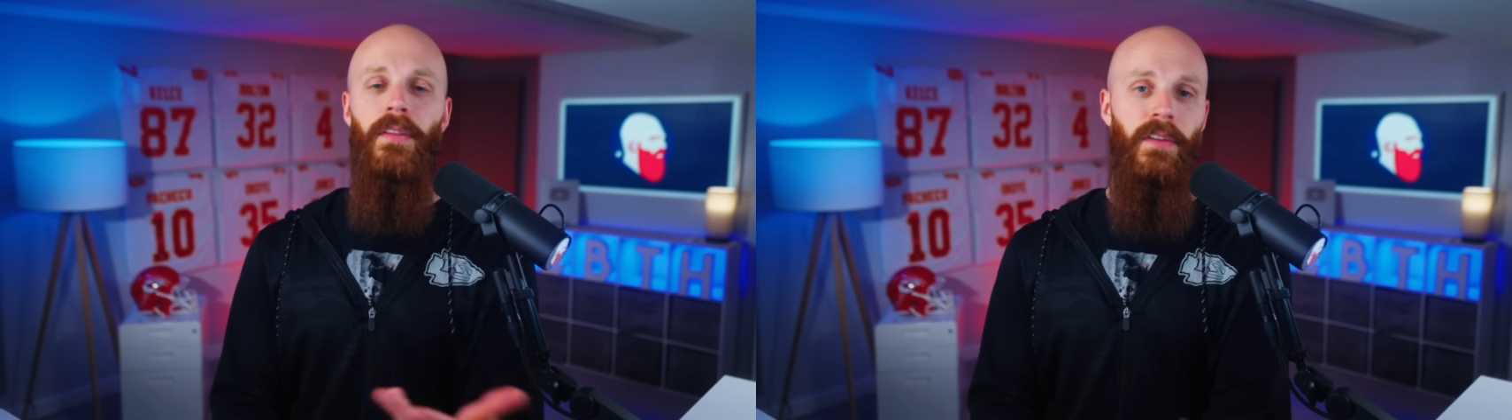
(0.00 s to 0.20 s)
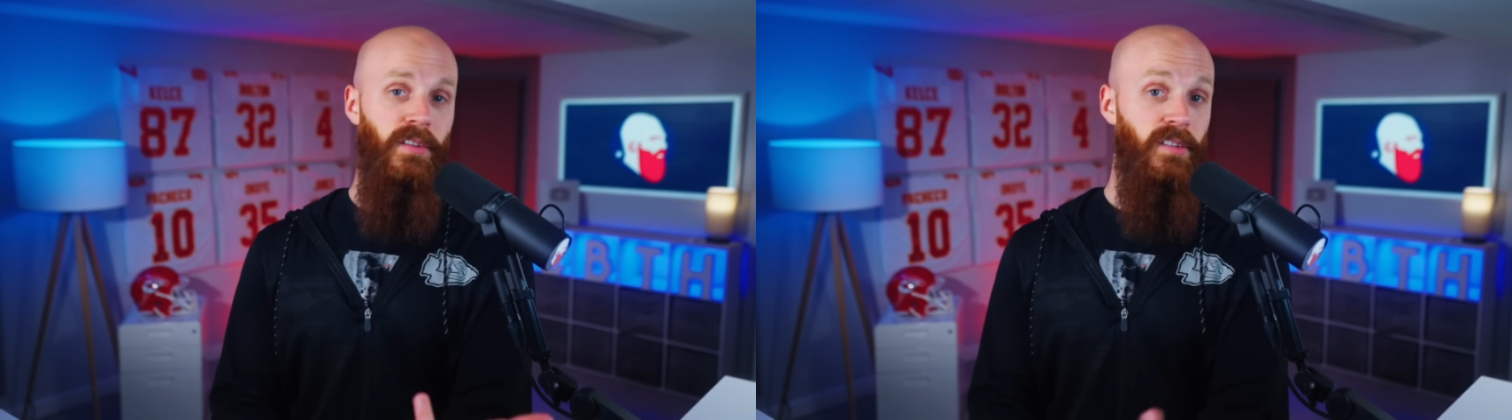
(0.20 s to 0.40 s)

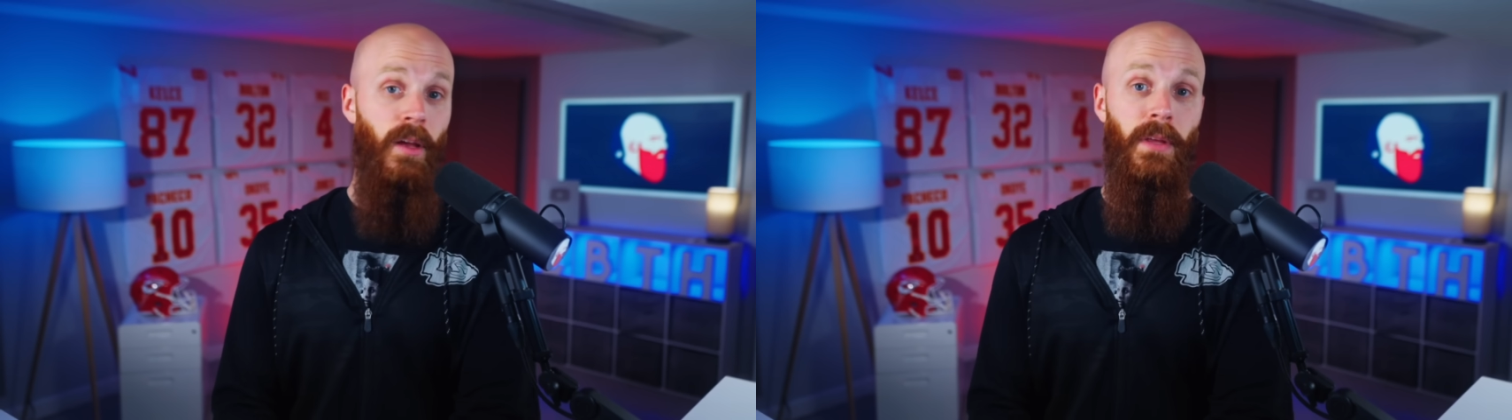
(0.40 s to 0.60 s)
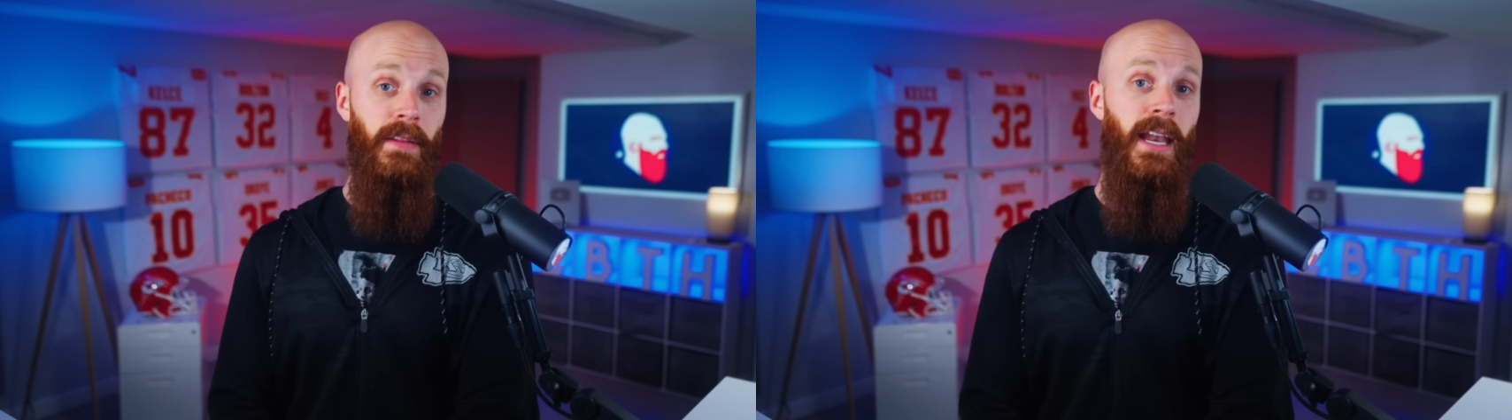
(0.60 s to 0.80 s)
This is
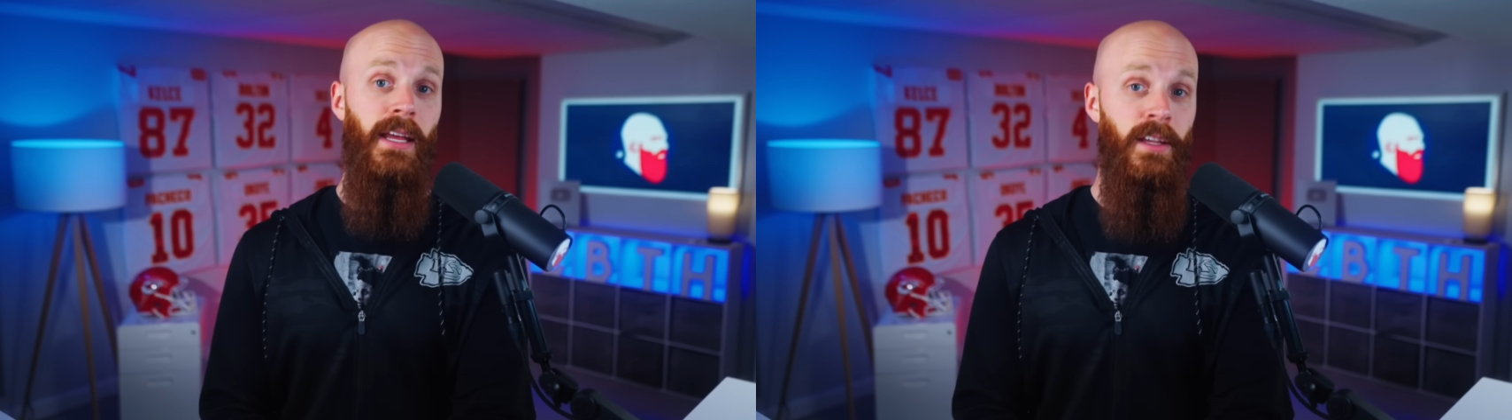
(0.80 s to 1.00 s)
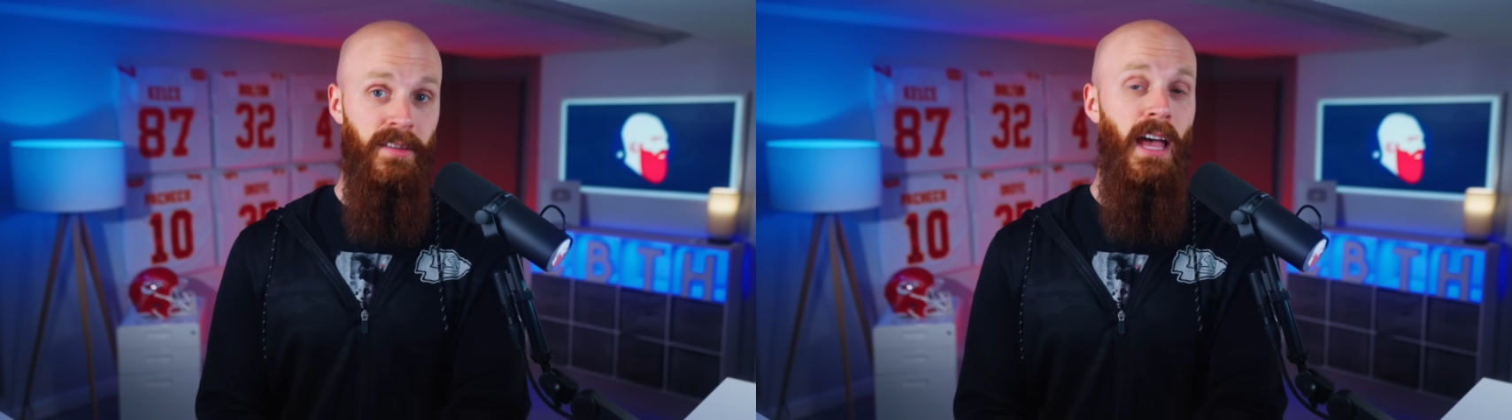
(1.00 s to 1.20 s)
something that
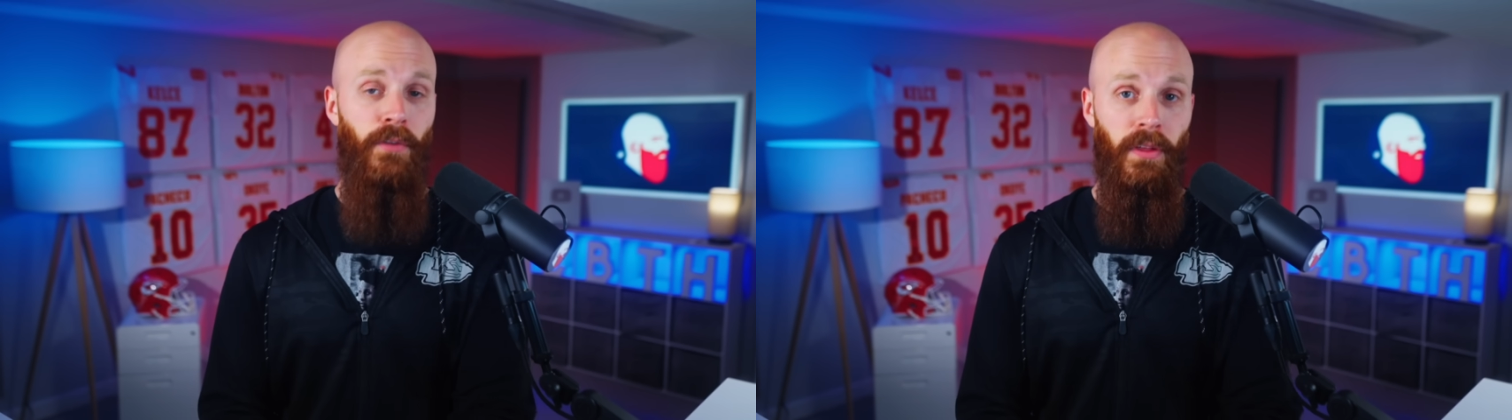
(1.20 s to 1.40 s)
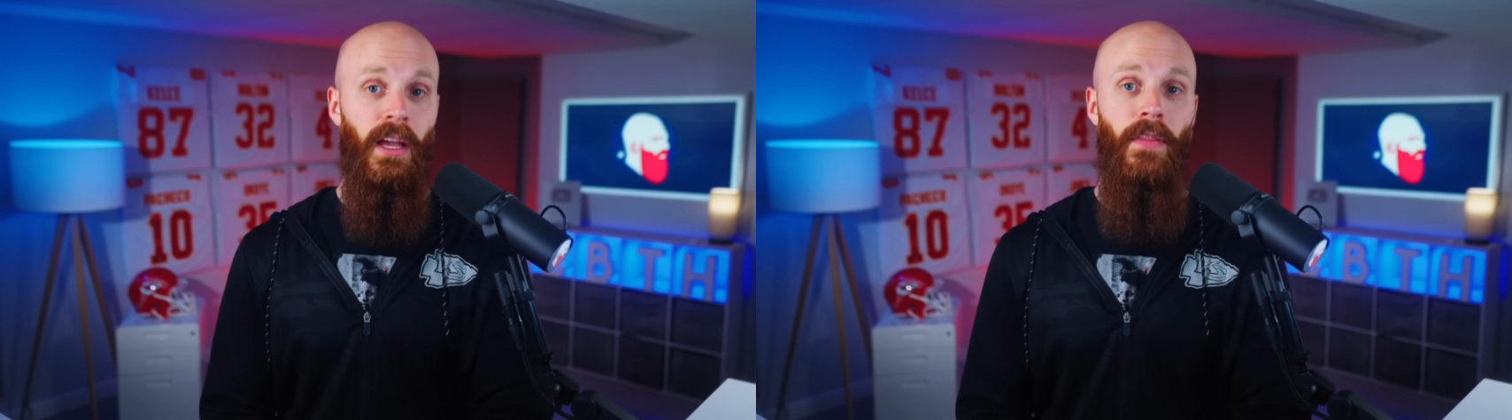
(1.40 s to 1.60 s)
is
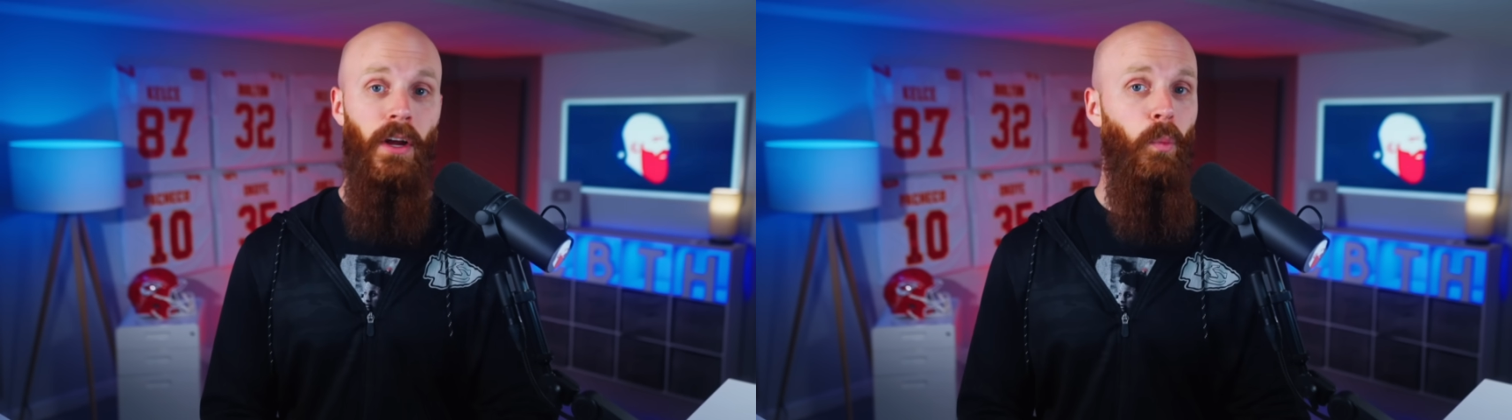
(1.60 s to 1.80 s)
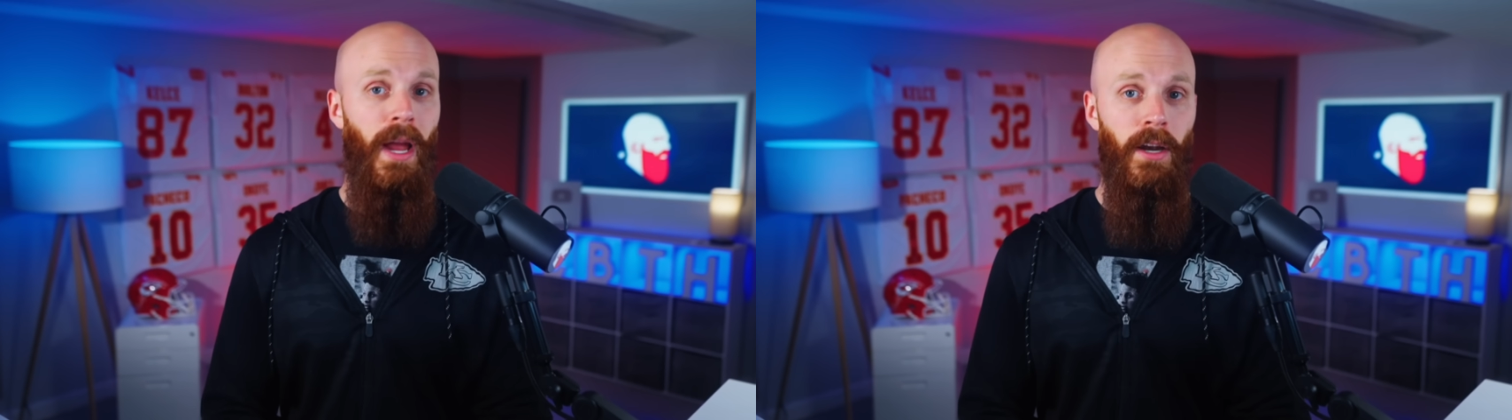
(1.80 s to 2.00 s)
definitely on
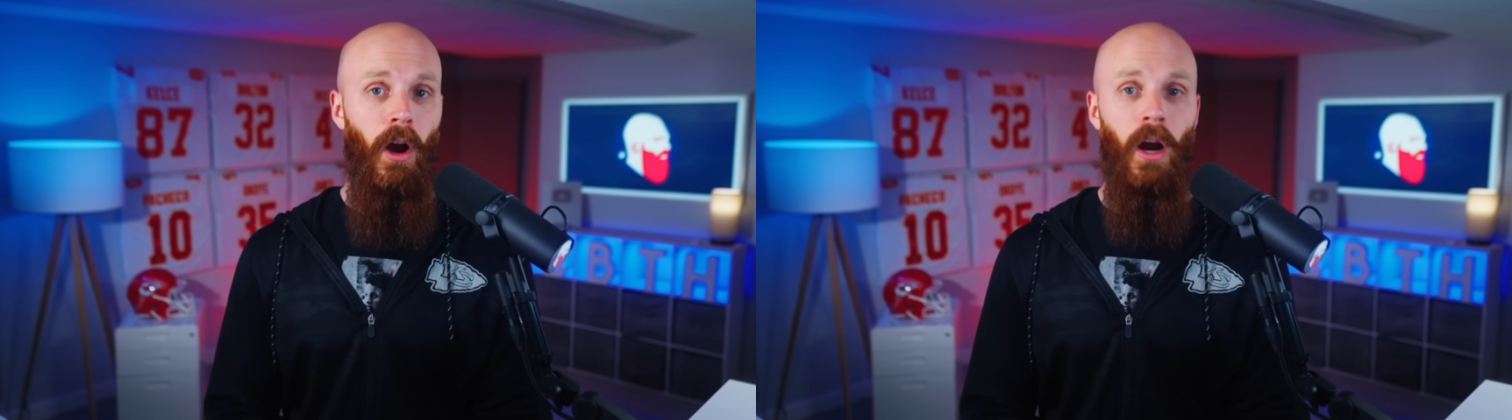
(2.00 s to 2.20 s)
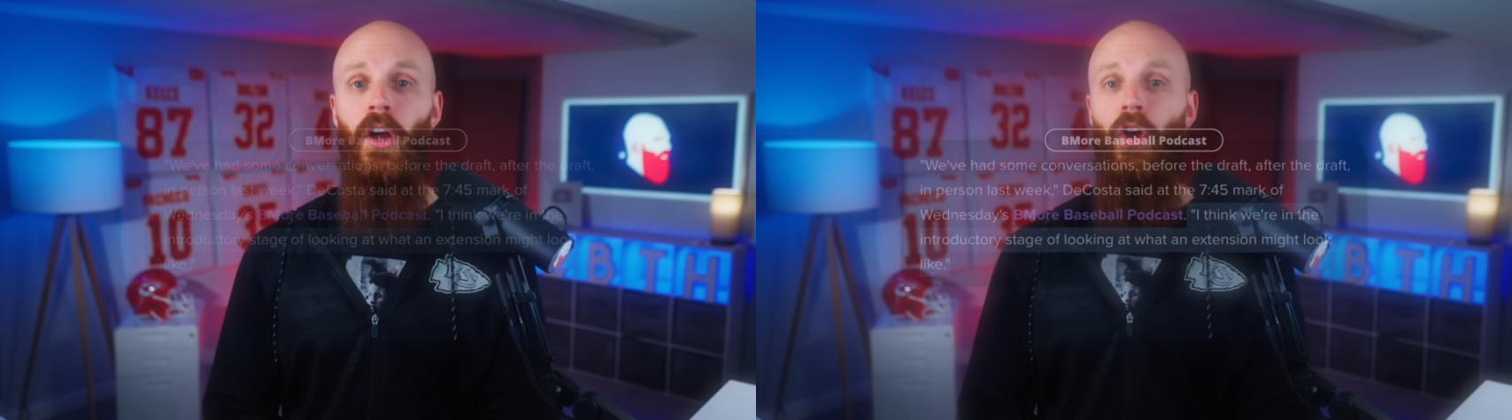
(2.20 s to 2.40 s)
their radar.